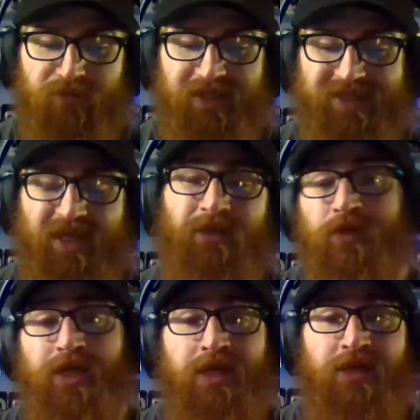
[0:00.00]

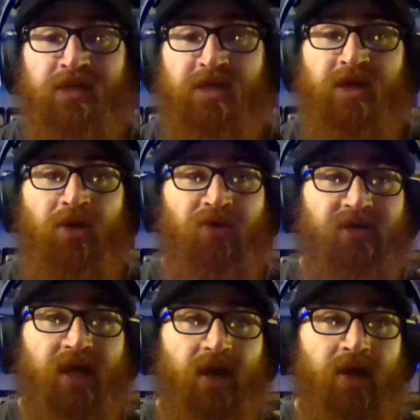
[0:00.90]
successfully getting to the other
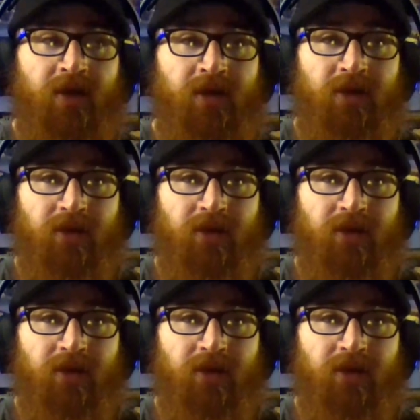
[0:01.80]
side